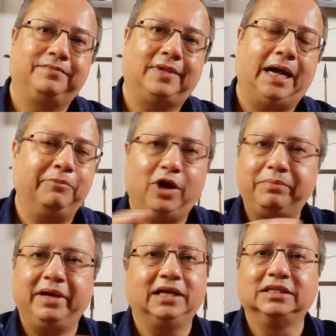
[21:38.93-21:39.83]
I'm not
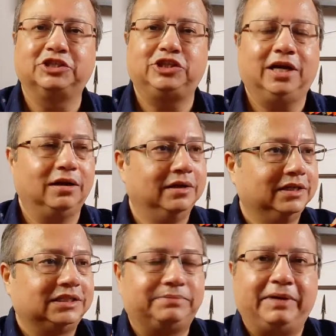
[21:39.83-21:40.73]
making this channel
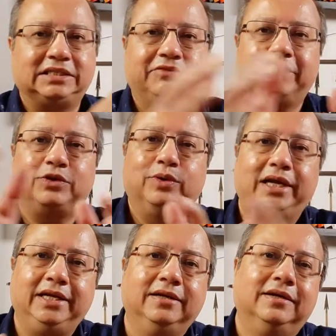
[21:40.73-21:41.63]
specific to
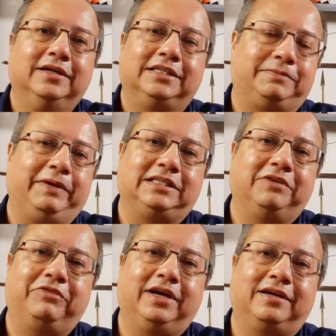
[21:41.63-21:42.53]
any
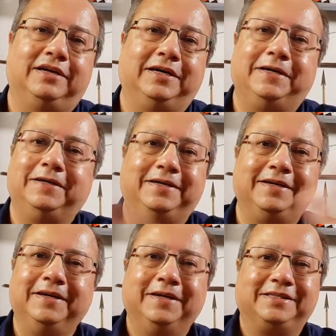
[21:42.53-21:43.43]
specific
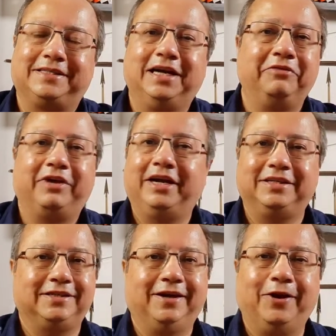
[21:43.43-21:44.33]

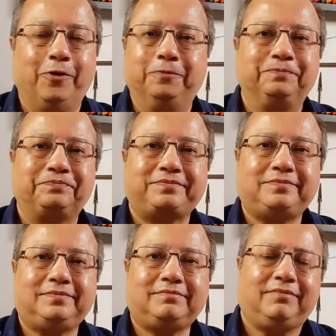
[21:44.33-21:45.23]
certification, no.
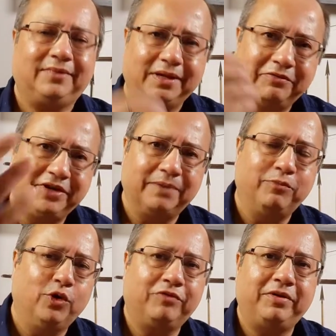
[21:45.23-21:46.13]
We are
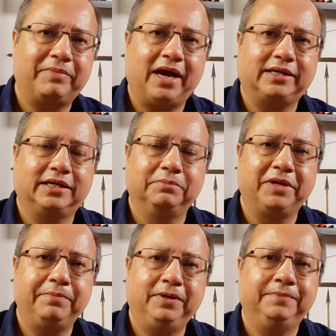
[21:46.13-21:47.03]
more of a practical
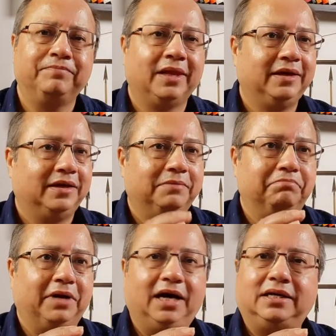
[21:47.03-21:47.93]
people,
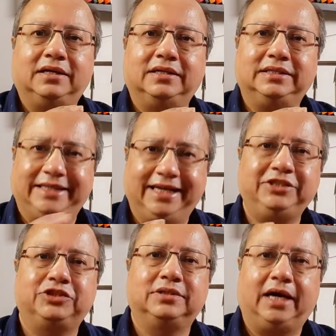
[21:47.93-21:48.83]
but
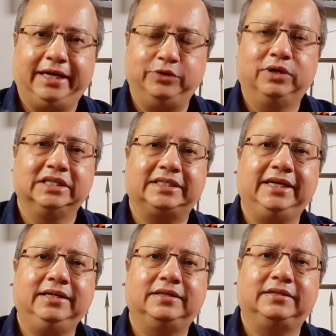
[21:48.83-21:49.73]
yes, I do
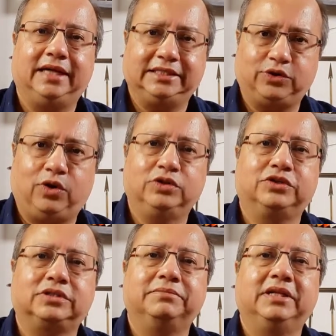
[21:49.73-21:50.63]
understand that's also
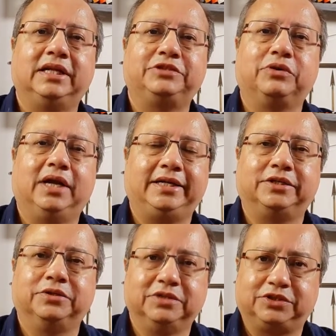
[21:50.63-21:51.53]
something that you'd like to
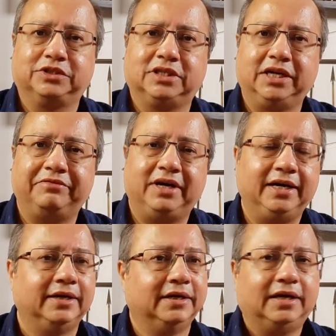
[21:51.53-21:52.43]
do, is to certify,
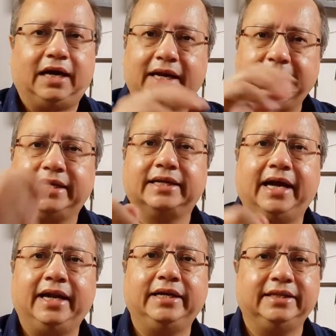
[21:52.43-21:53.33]
and I can
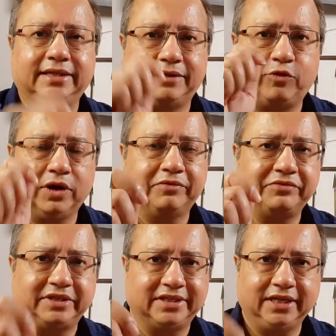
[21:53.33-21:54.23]
guarantee that whatever
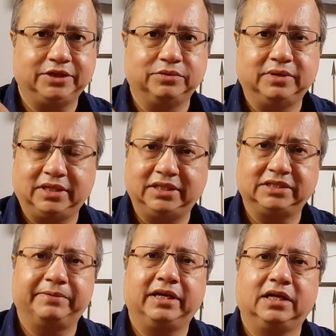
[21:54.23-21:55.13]
we tell you in this
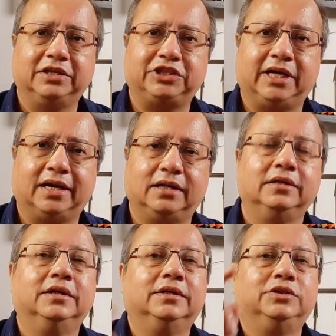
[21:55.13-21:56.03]
particular channel,
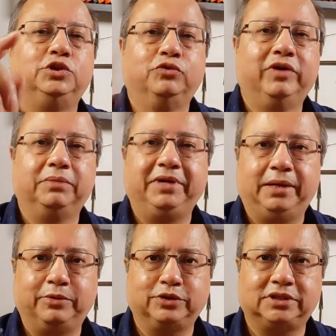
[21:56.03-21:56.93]
you will be
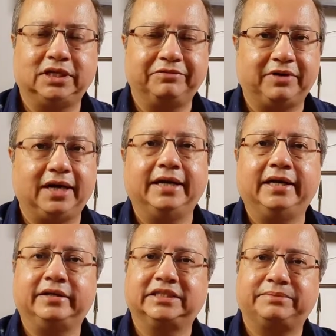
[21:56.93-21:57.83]
able to certify
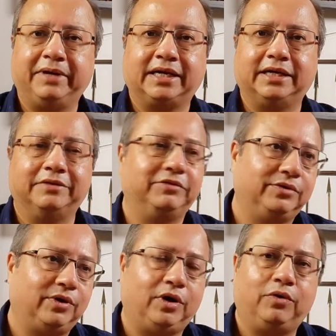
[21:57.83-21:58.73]
irrespective
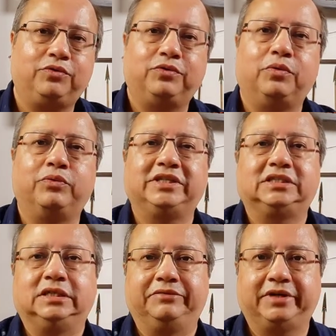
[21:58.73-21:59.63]
of which
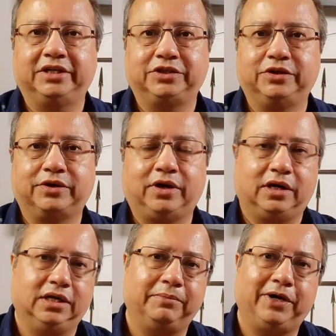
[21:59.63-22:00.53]
certification you're
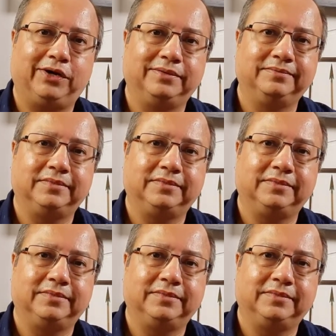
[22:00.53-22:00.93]
talking about.